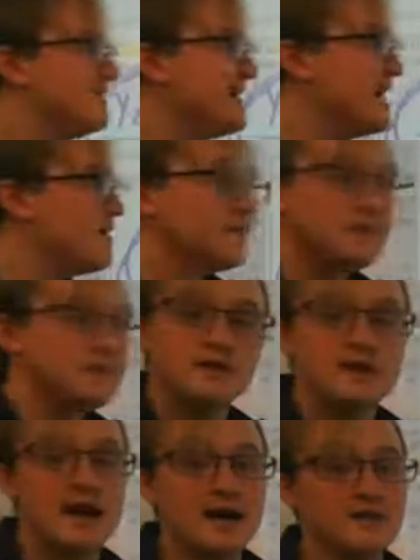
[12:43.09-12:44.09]

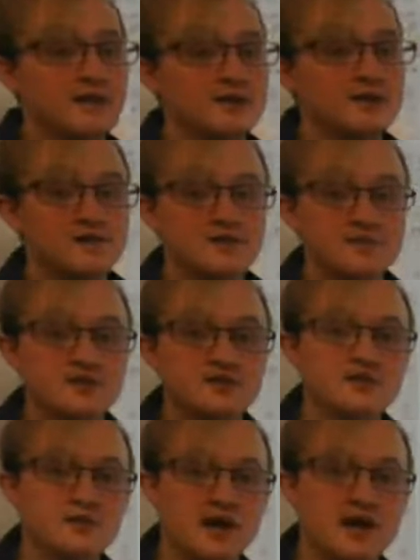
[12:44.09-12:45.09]
Definitely highlight the
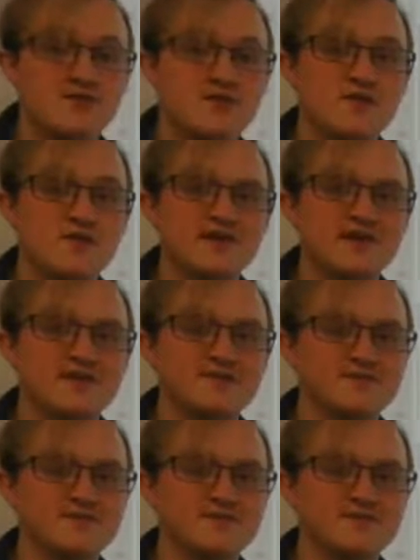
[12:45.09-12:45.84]
information you have already.